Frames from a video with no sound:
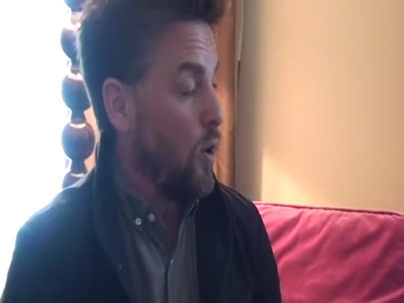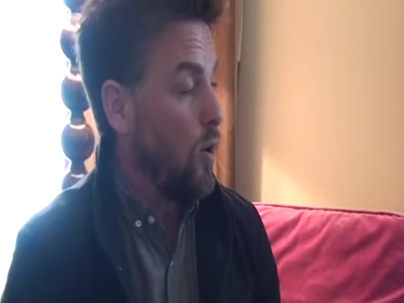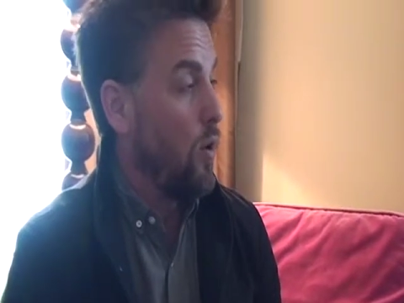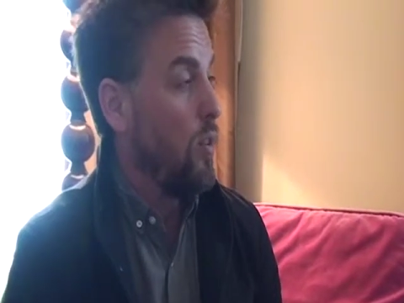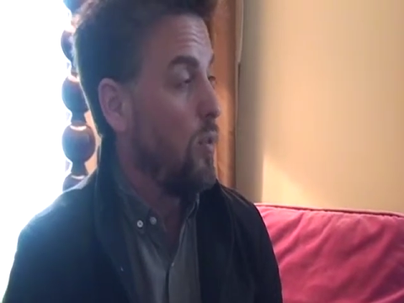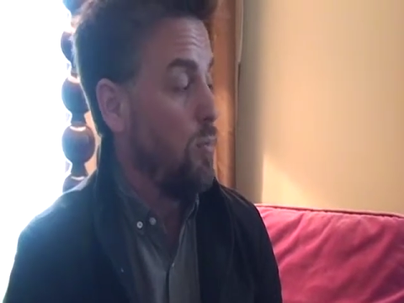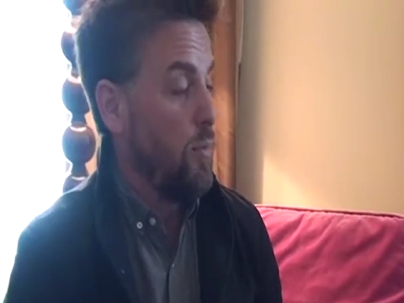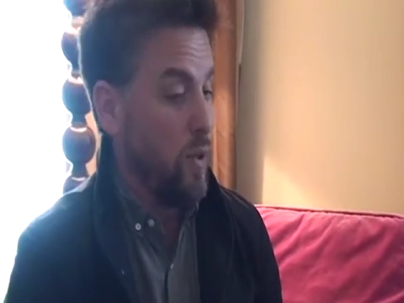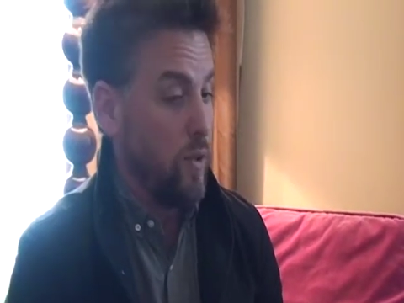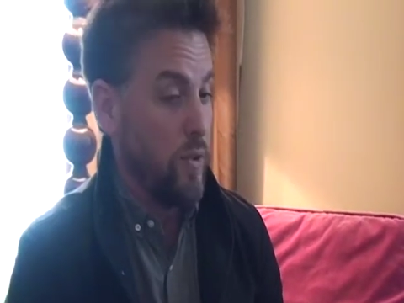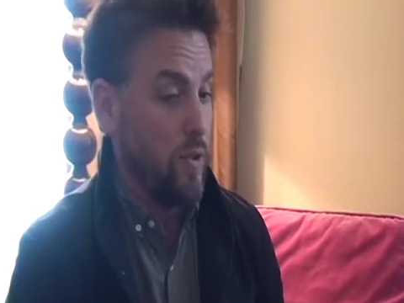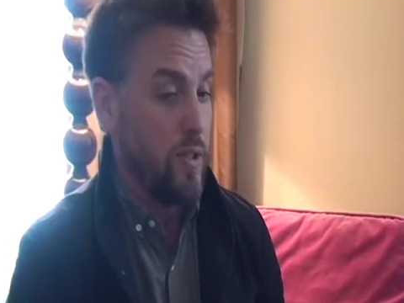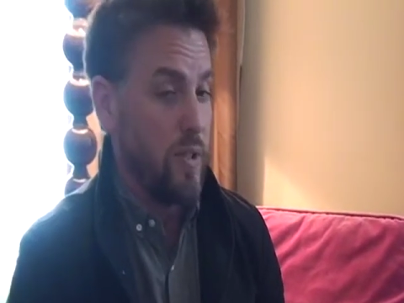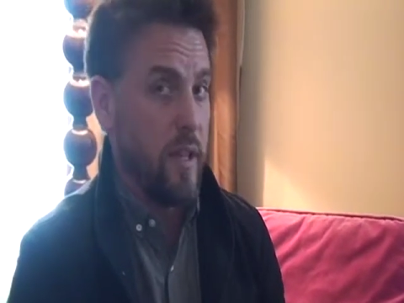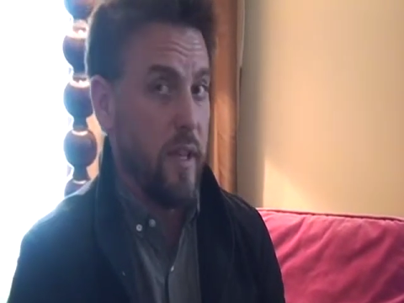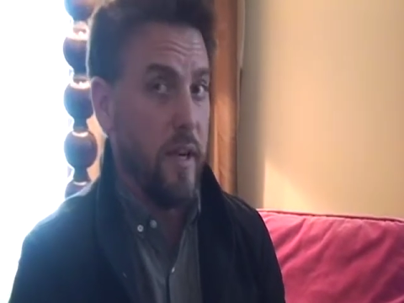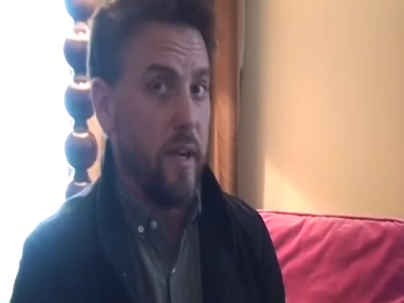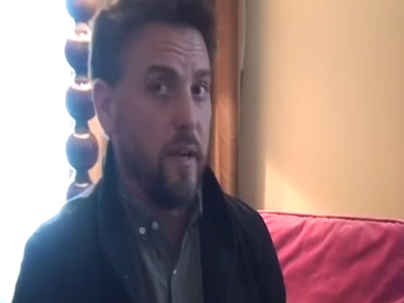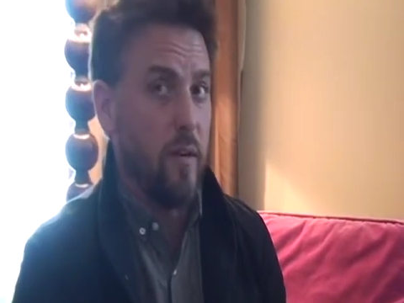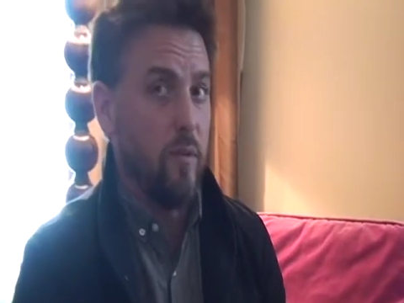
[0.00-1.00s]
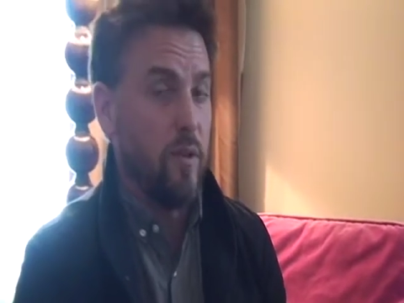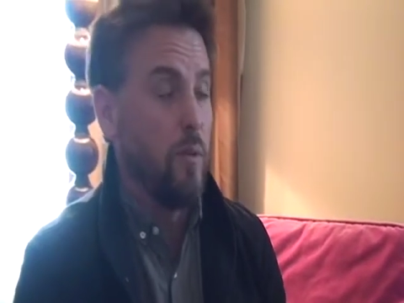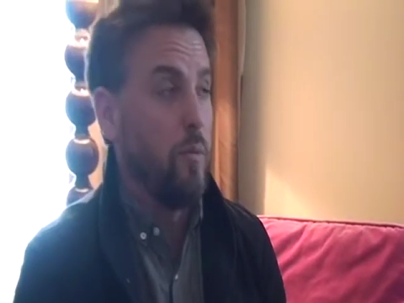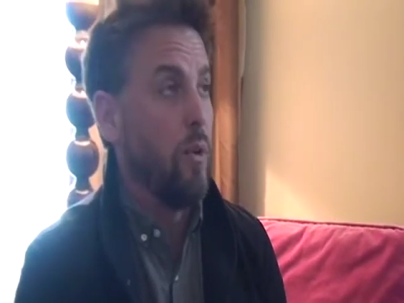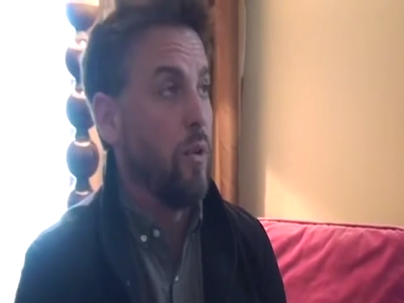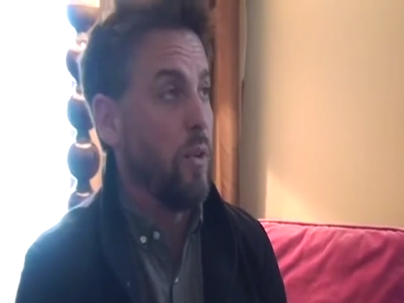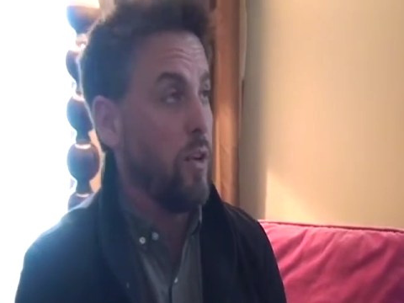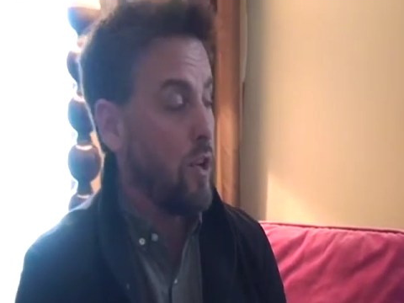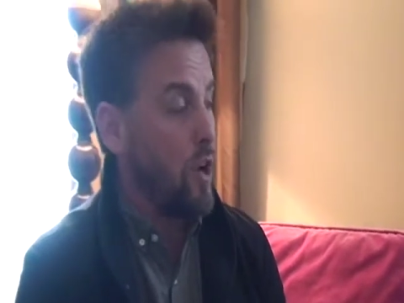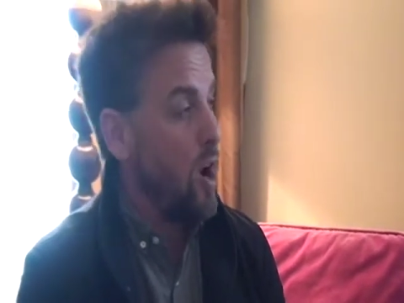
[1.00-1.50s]
all the builders there, when you
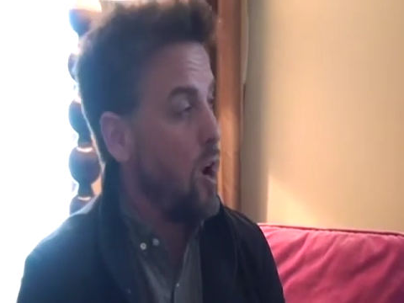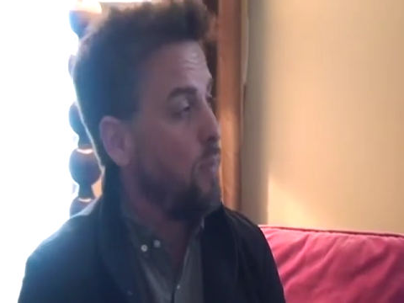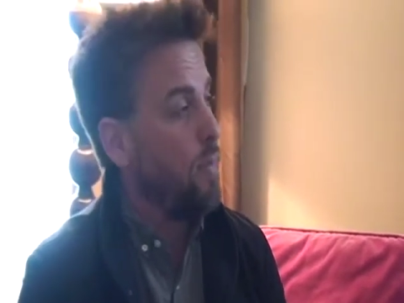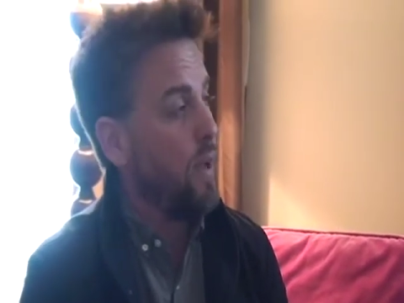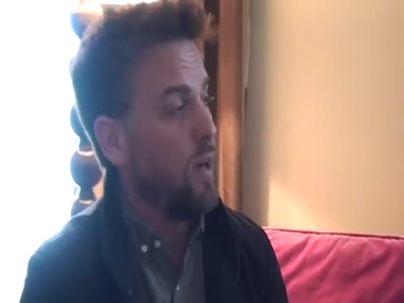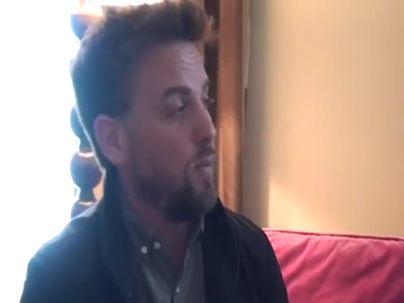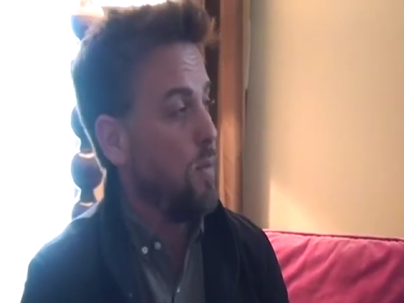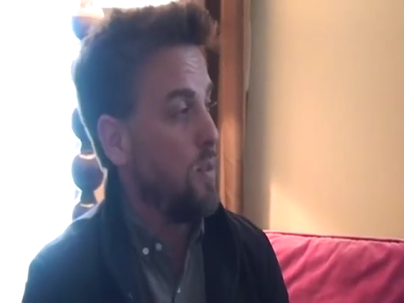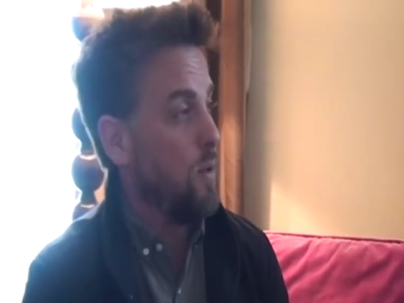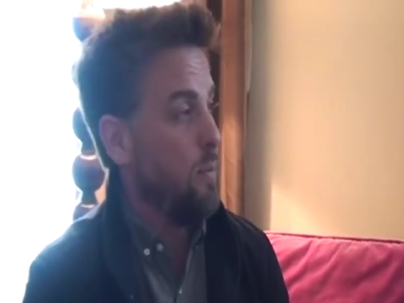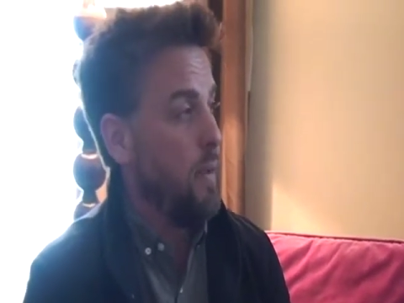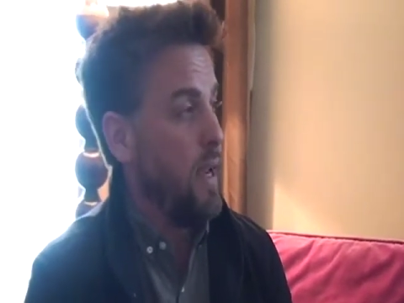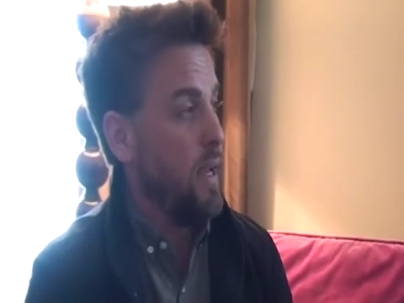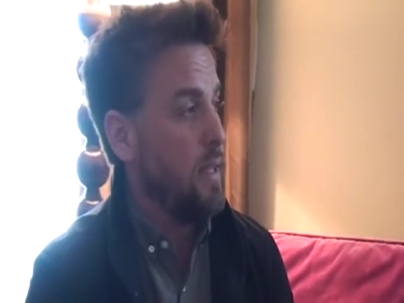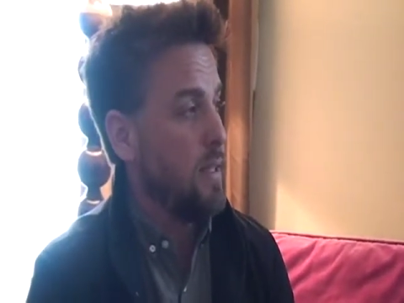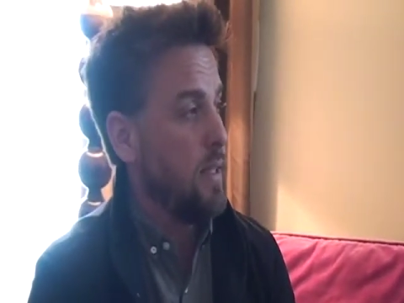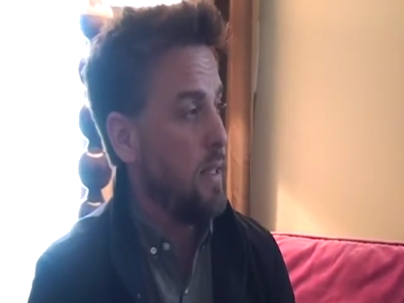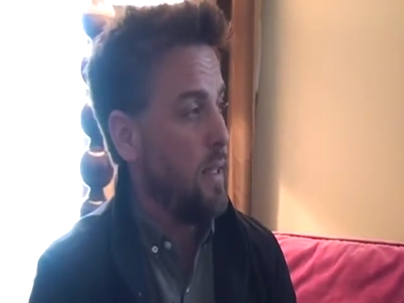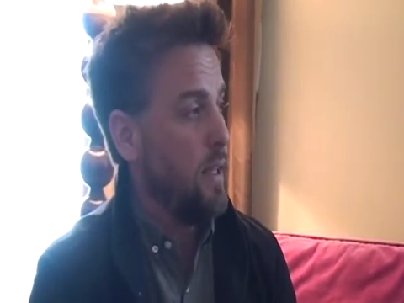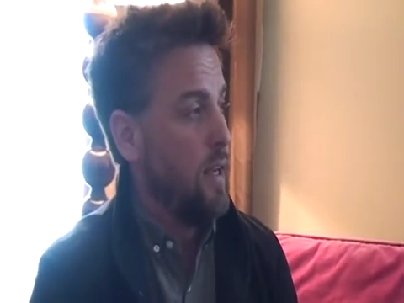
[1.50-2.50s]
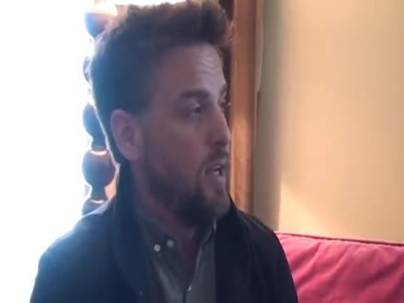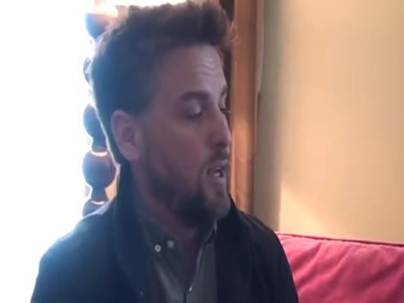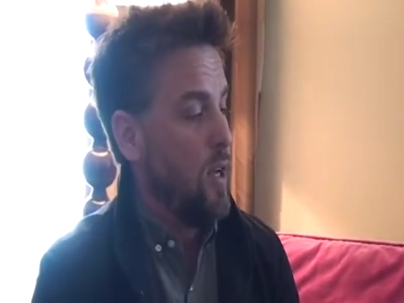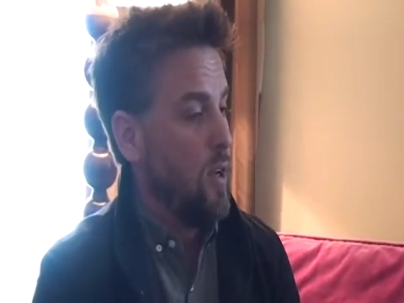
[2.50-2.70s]
built the compound, it was amazing